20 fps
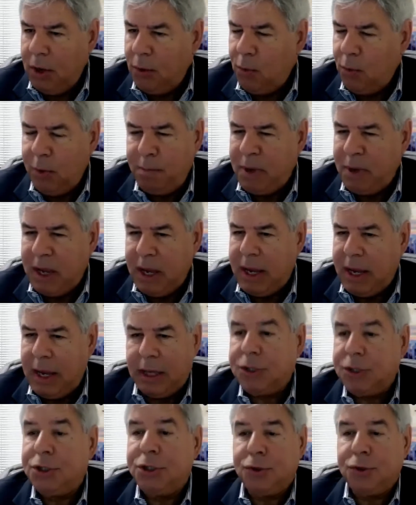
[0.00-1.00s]
would be
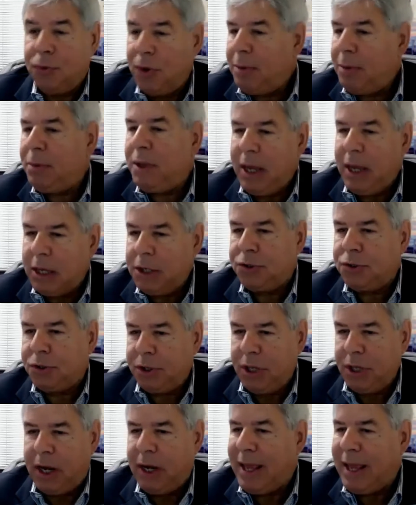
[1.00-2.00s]
extremely
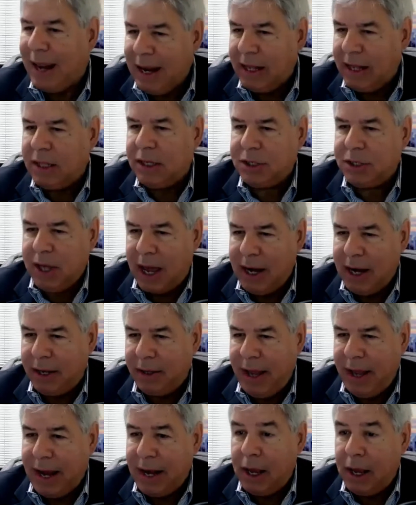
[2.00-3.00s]
interested in getting this kind of
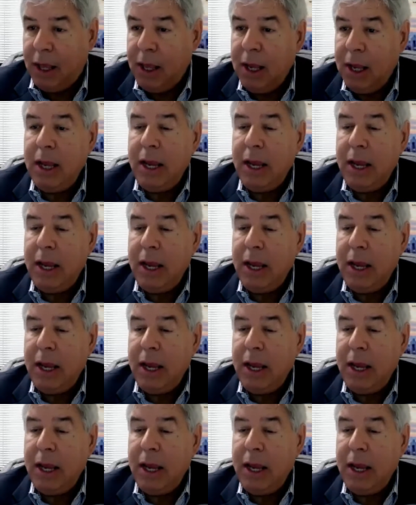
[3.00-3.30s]
data